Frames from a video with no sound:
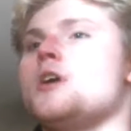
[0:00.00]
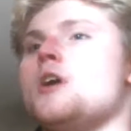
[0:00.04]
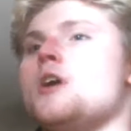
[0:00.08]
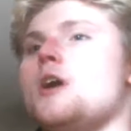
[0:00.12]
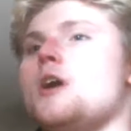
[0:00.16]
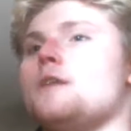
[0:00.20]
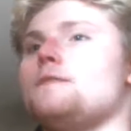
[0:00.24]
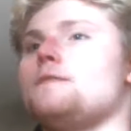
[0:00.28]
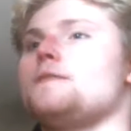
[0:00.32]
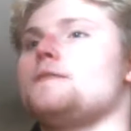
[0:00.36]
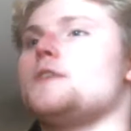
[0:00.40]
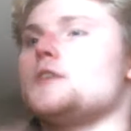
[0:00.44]

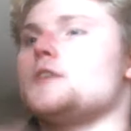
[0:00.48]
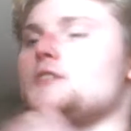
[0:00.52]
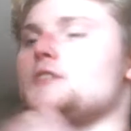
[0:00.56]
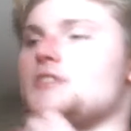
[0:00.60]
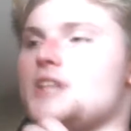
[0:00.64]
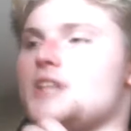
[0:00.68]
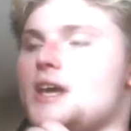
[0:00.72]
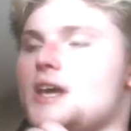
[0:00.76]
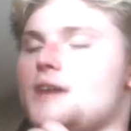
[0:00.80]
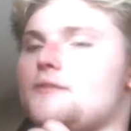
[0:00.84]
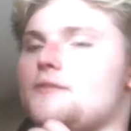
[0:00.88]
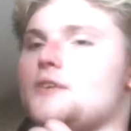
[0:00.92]
Our
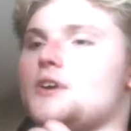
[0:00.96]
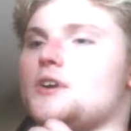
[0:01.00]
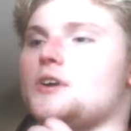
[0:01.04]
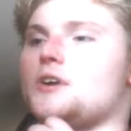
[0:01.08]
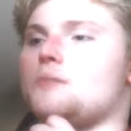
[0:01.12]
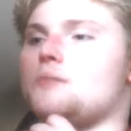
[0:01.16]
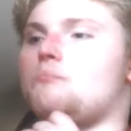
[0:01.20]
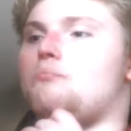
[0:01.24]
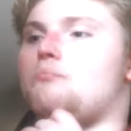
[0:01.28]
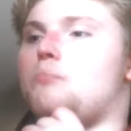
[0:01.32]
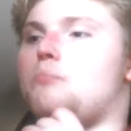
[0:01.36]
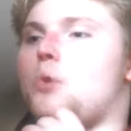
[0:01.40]
first
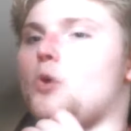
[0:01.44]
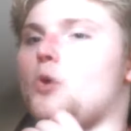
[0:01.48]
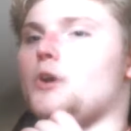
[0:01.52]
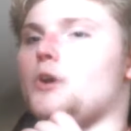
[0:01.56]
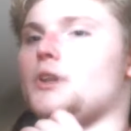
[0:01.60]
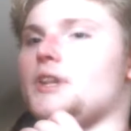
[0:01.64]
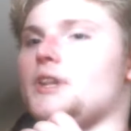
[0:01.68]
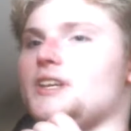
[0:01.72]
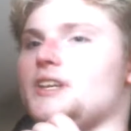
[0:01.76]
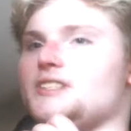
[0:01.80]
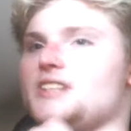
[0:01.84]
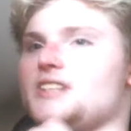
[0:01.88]
ever
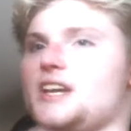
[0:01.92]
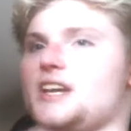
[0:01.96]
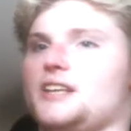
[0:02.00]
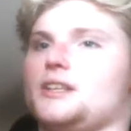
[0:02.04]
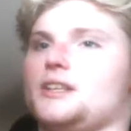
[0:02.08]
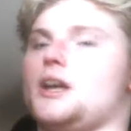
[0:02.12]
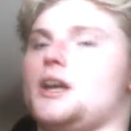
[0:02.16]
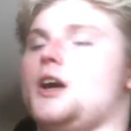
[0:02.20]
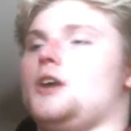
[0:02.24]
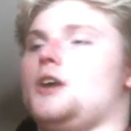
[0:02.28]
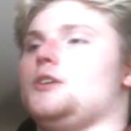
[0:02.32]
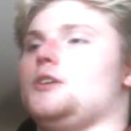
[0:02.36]
boiling
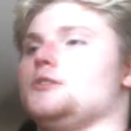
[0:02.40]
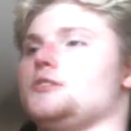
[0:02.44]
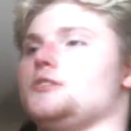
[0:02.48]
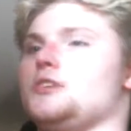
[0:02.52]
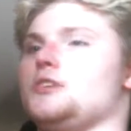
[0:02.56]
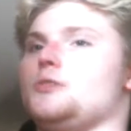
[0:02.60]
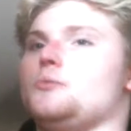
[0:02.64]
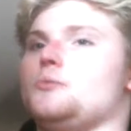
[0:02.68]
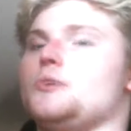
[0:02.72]
technology.